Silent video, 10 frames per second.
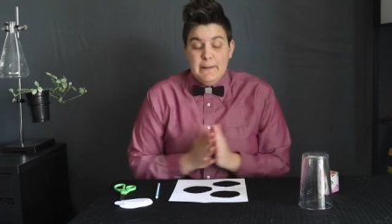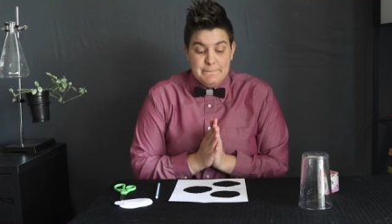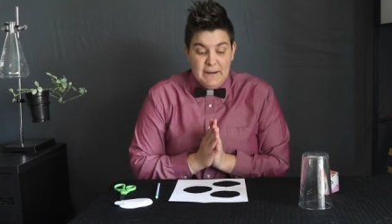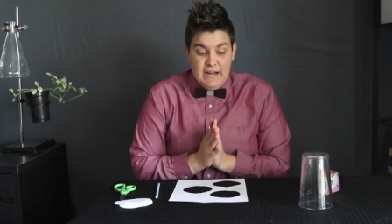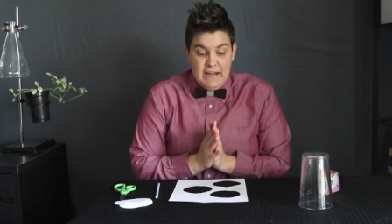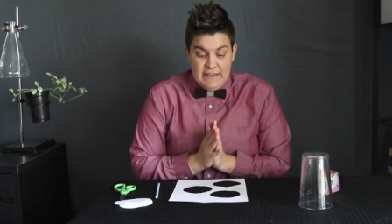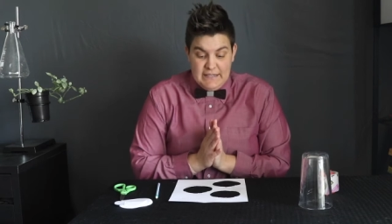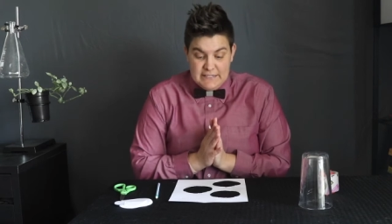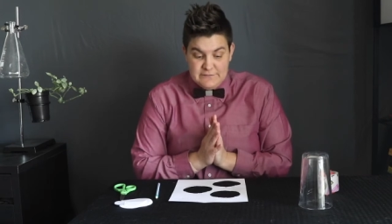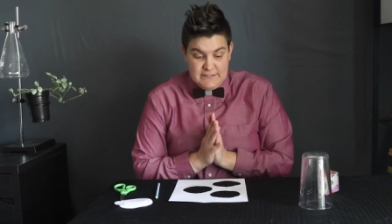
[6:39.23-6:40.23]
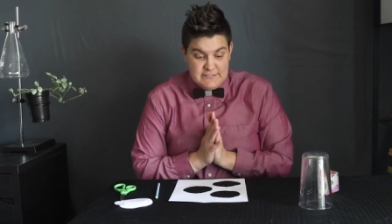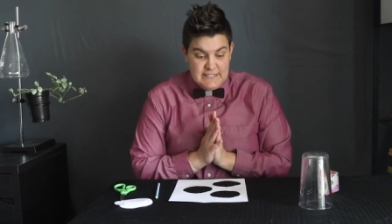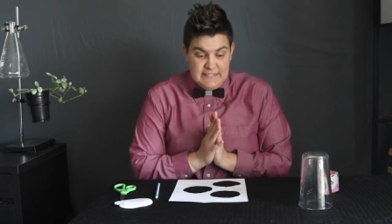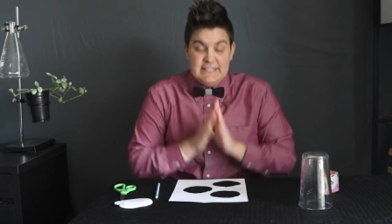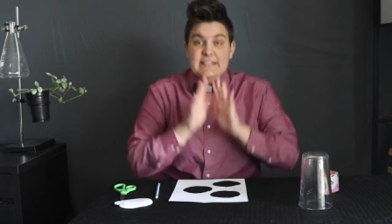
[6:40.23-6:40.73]
by
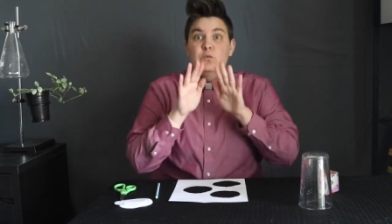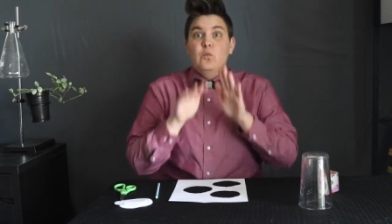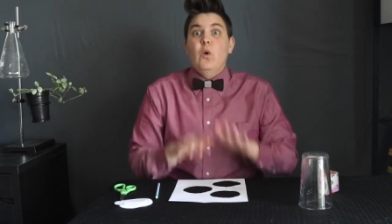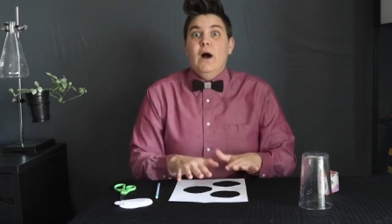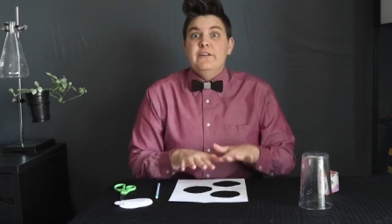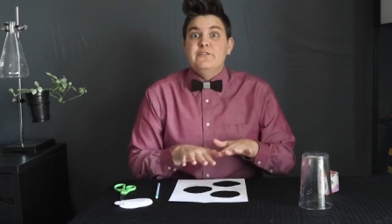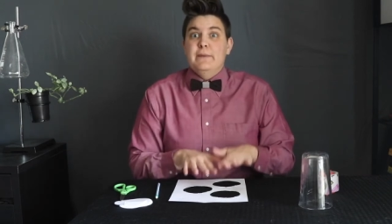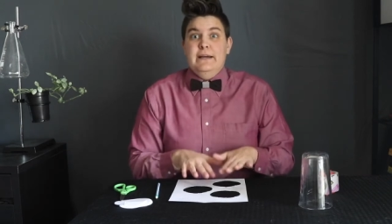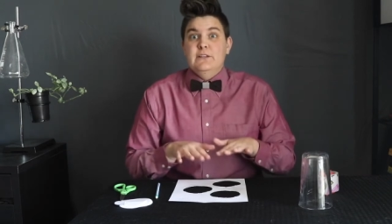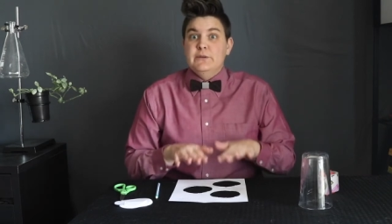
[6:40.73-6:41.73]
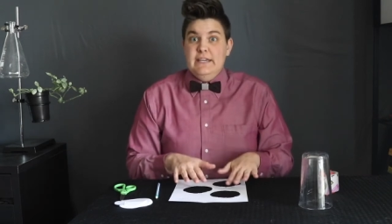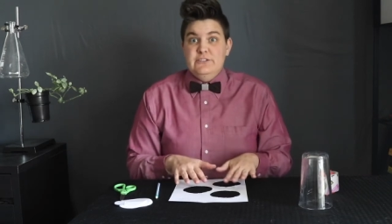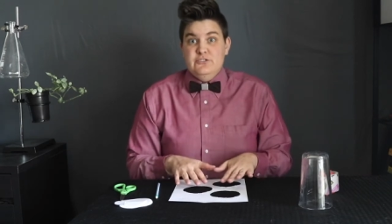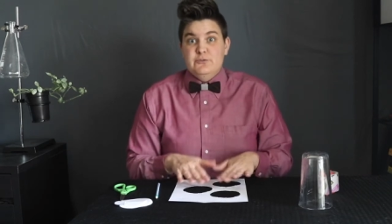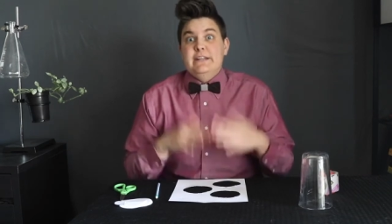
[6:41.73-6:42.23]
investigating in one of my
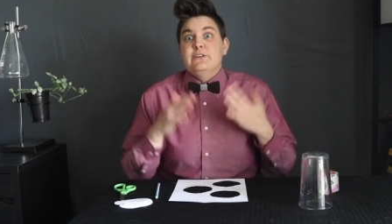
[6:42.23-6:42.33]
locations, right?